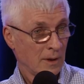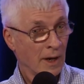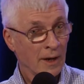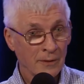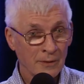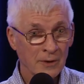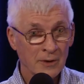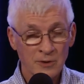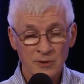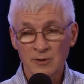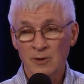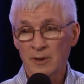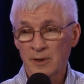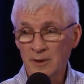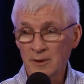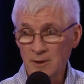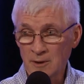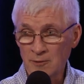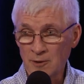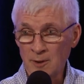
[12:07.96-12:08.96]
And they're
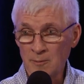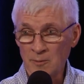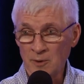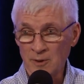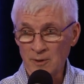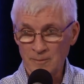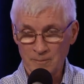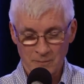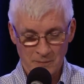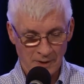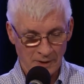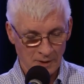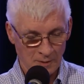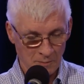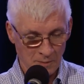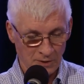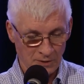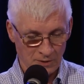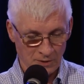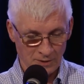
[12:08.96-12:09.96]
starting to crumble. And he
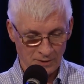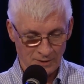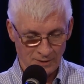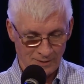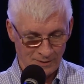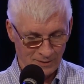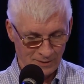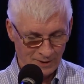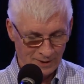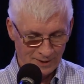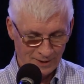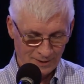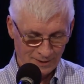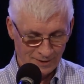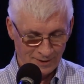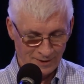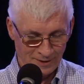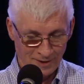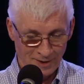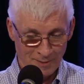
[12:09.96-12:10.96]
mentioned
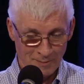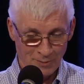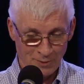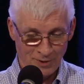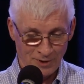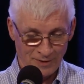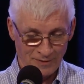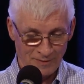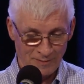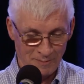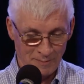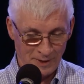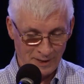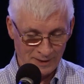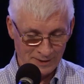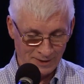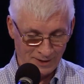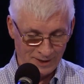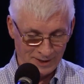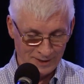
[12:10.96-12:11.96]
a number of
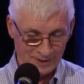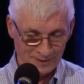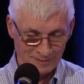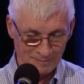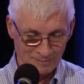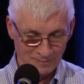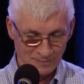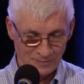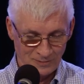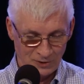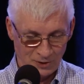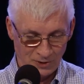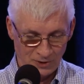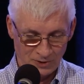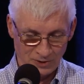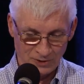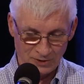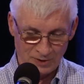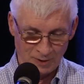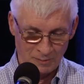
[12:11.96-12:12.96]
mainline
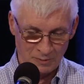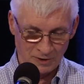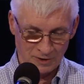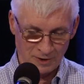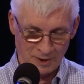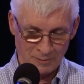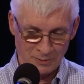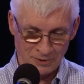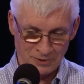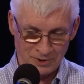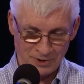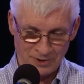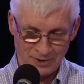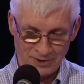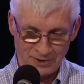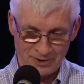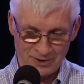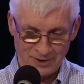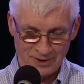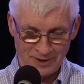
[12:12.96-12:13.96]
churches, the Episcopal
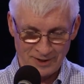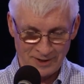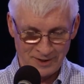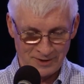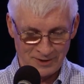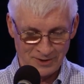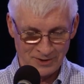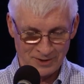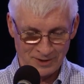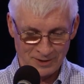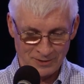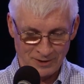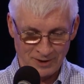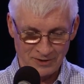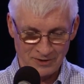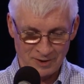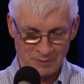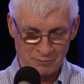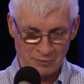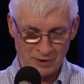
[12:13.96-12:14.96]
Church, the United Church of
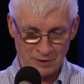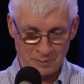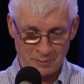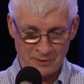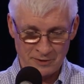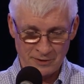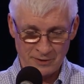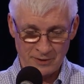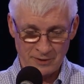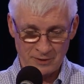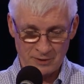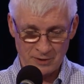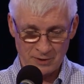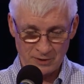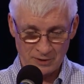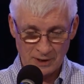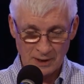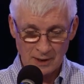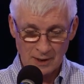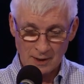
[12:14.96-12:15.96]
Christ, the Presbyterian
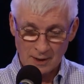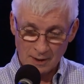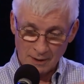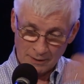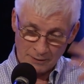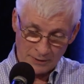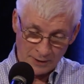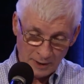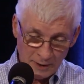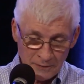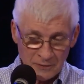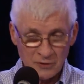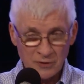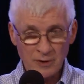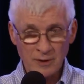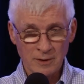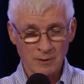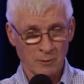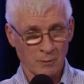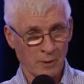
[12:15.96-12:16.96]
Church, they've
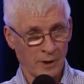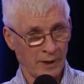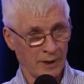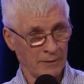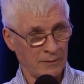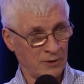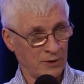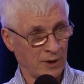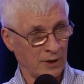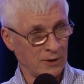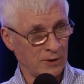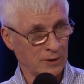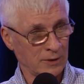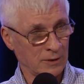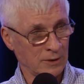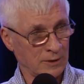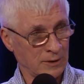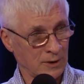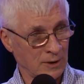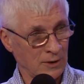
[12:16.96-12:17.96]
seen a way of changing
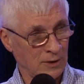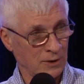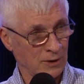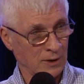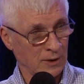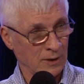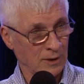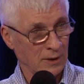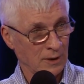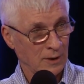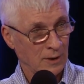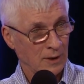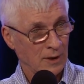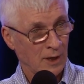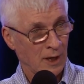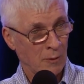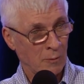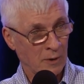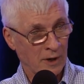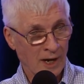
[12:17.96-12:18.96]
their teaching,
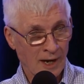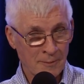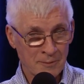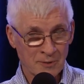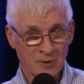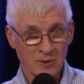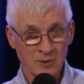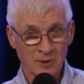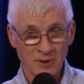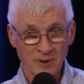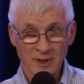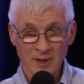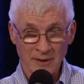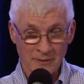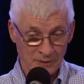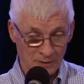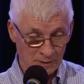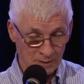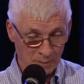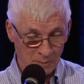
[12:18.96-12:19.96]
and we absolutely
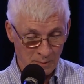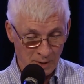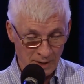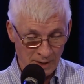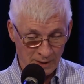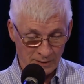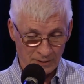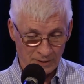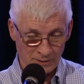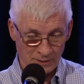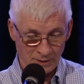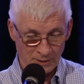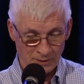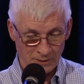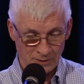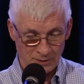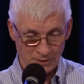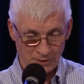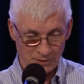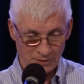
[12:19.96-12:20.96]
have to demand that the
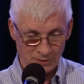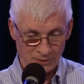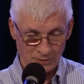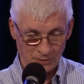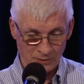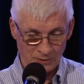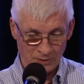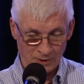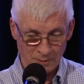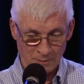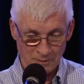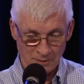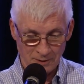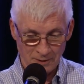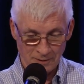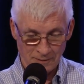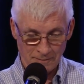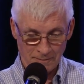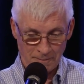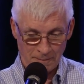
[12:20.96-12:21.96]
other churches do the same
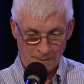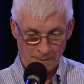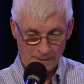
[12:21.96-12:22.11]
thing.